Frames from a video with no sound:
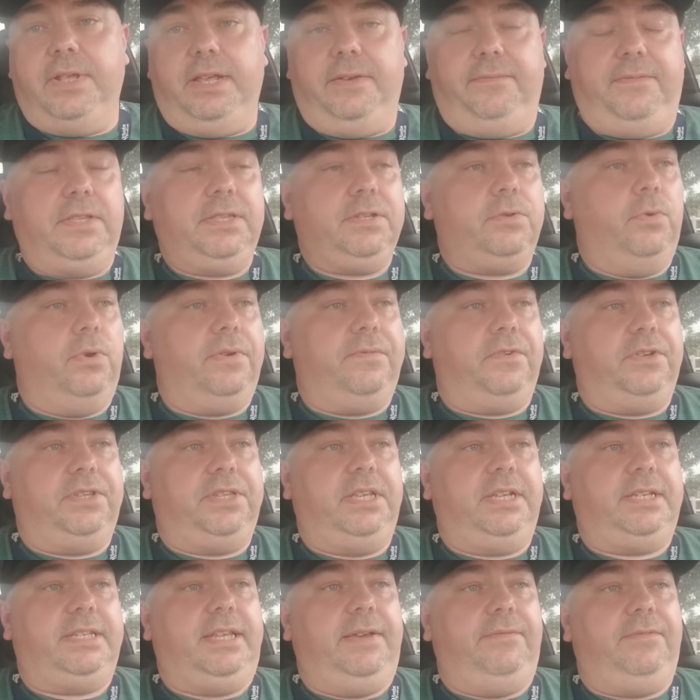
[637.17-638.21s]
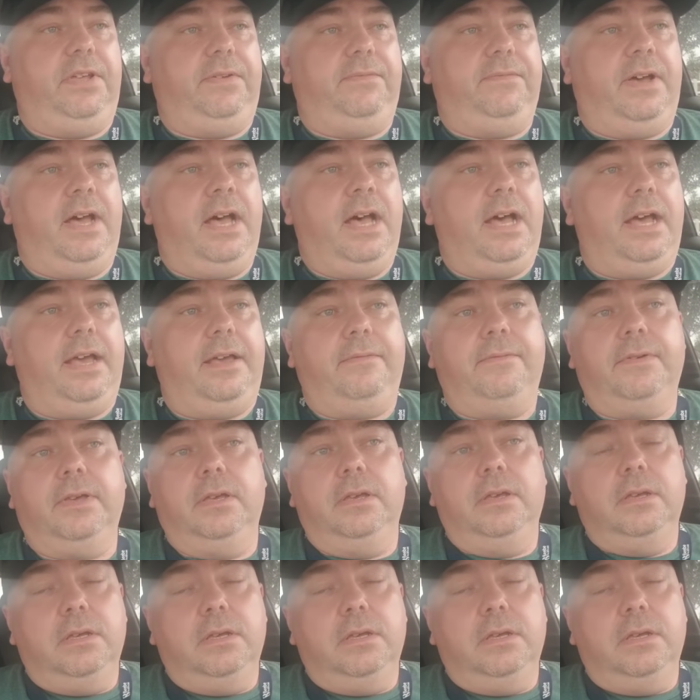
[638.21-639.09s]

If it's going for 675,